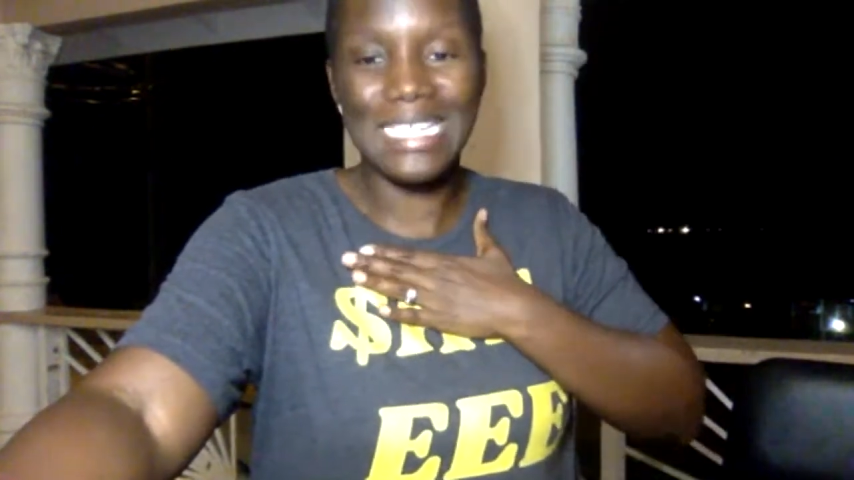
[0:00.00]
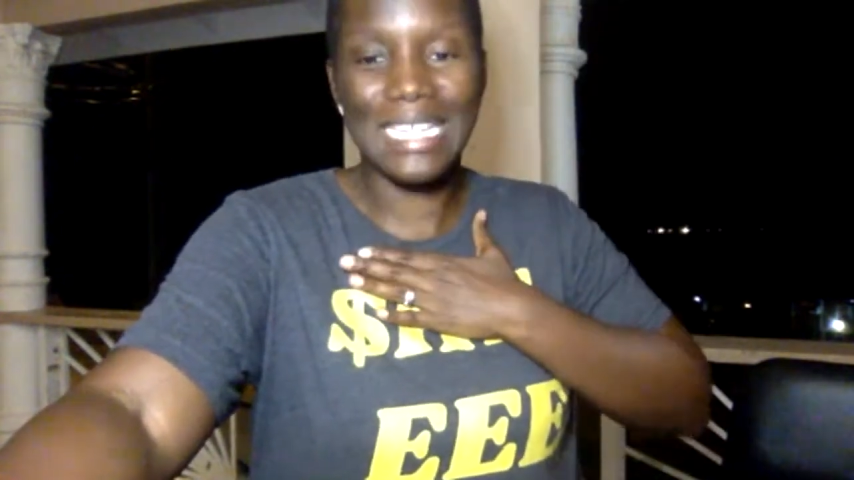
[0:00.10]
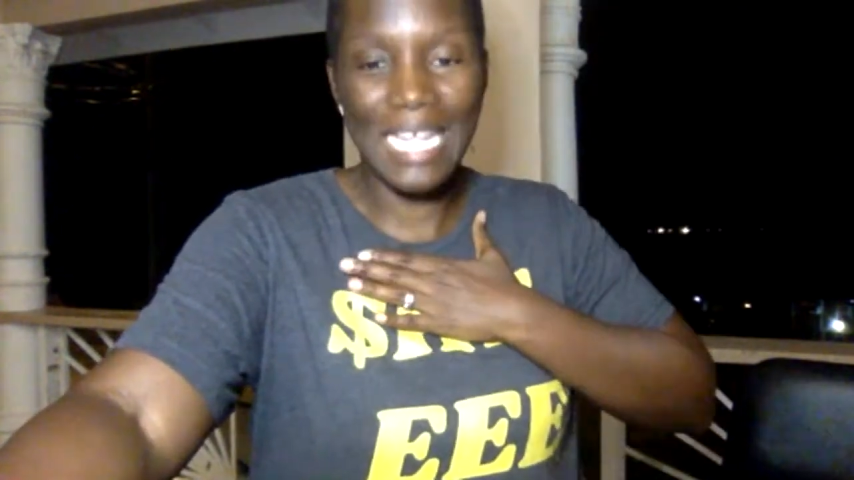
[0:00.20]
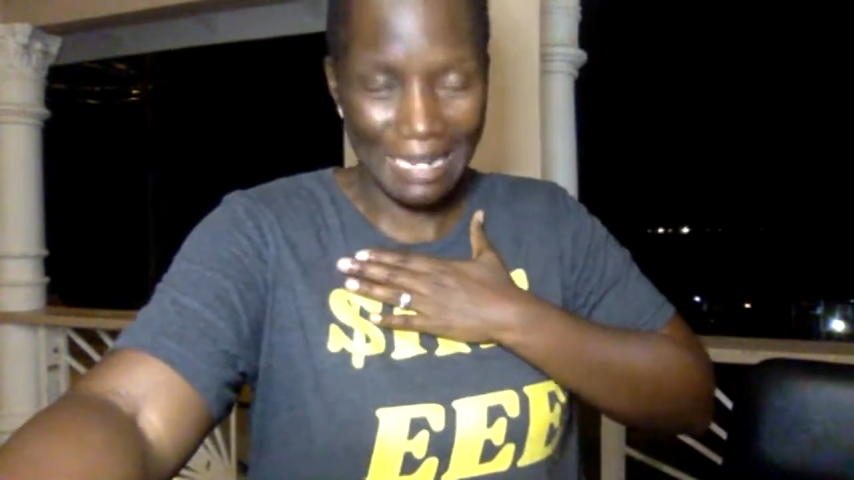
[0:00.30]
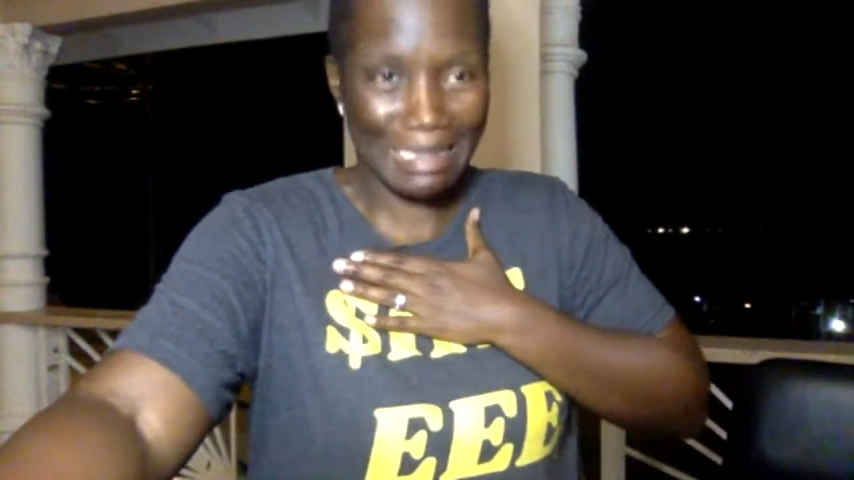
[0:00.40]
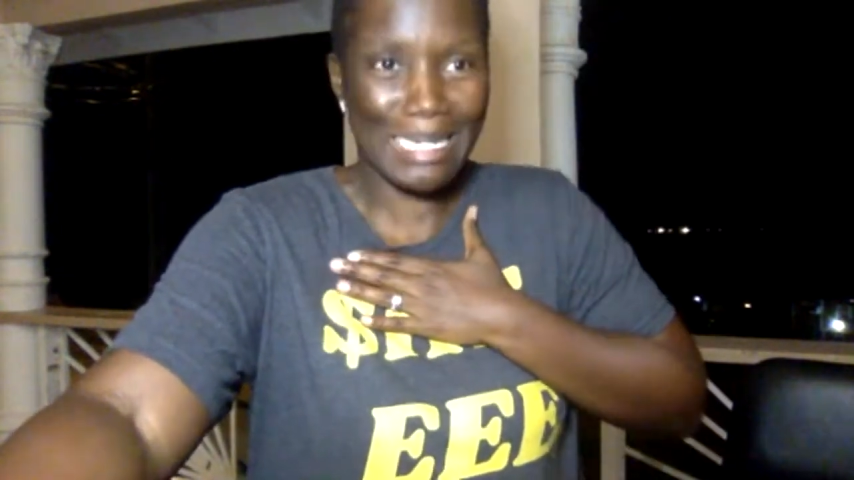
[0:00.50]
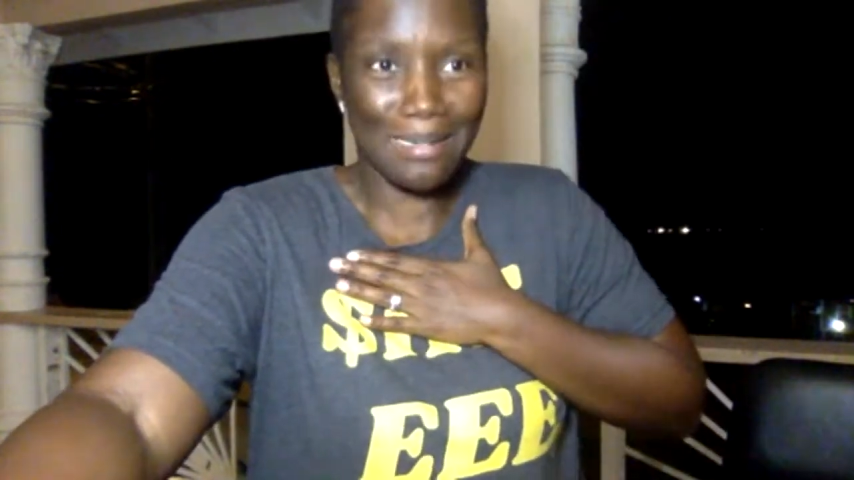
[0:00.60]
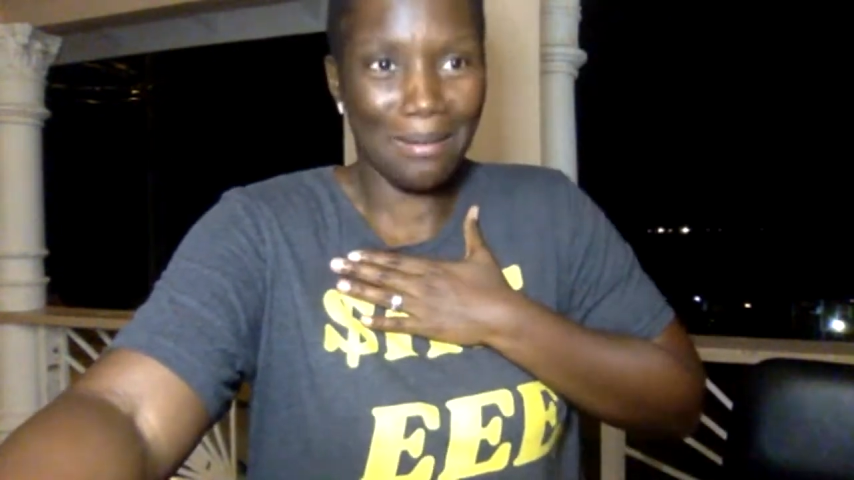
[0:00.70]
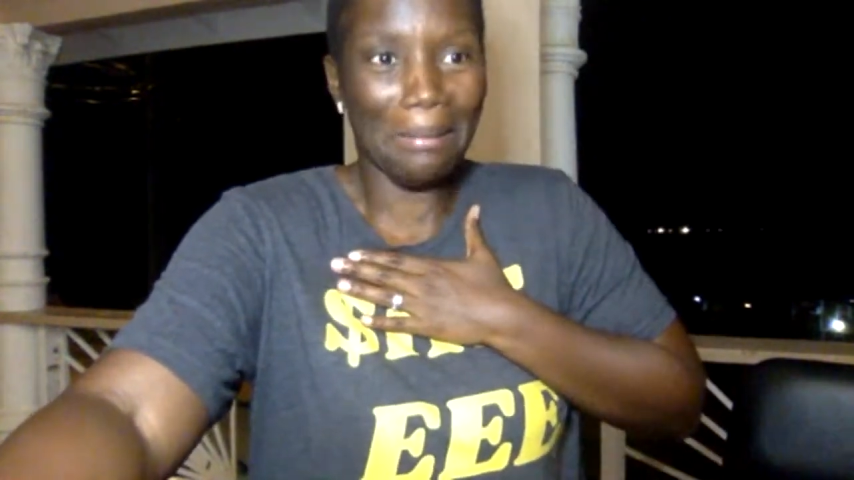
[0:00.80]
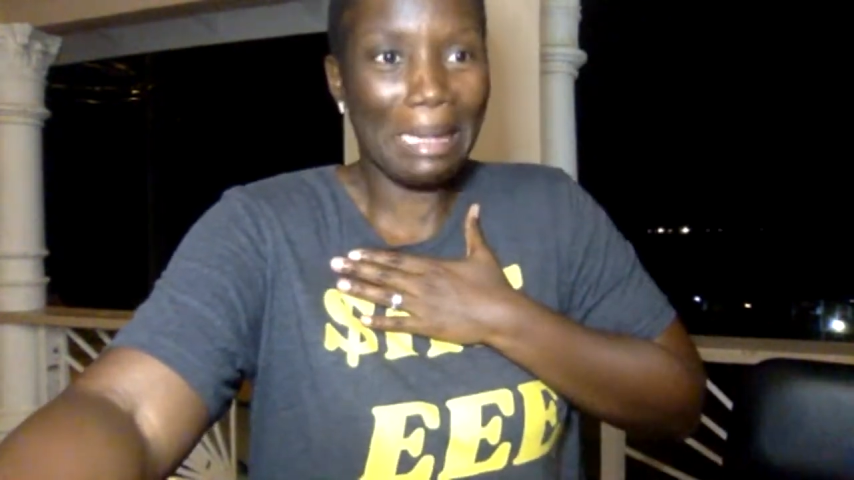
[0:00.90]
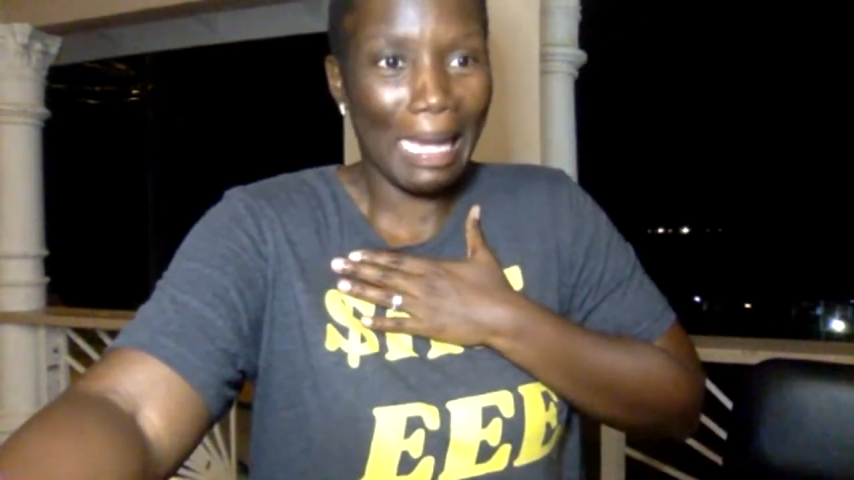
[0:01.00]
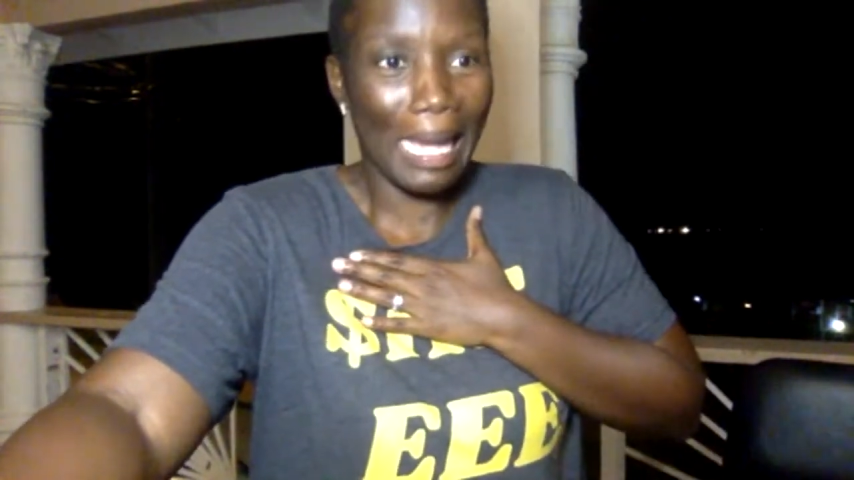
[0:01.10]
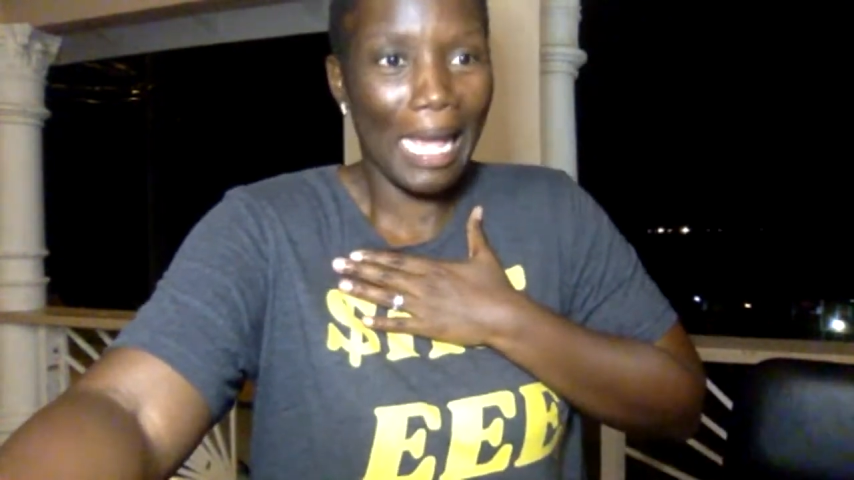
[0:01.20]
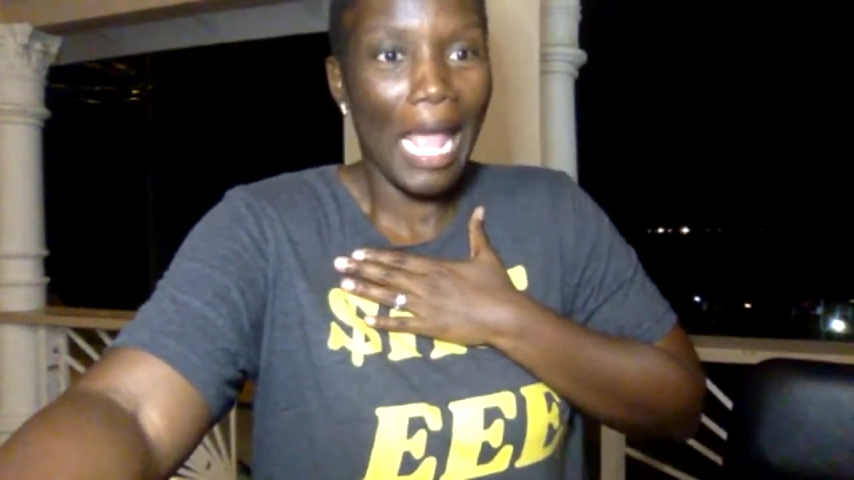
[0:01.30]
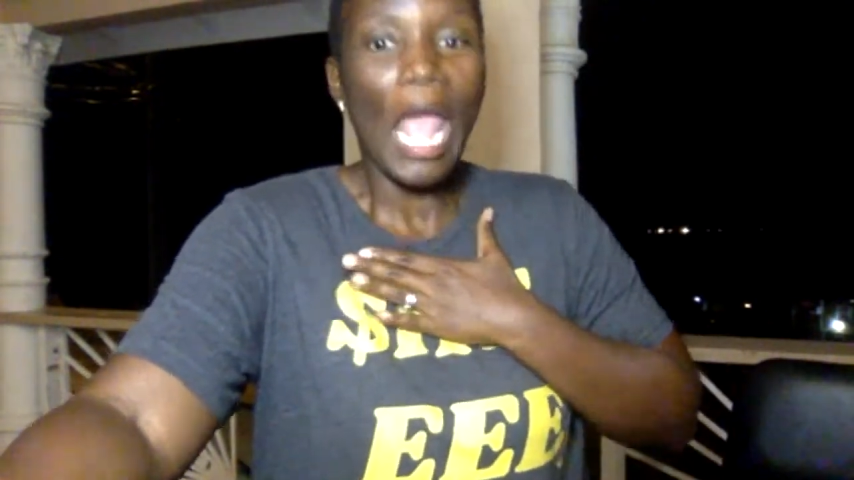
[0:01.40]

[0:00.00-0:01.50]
date, okay?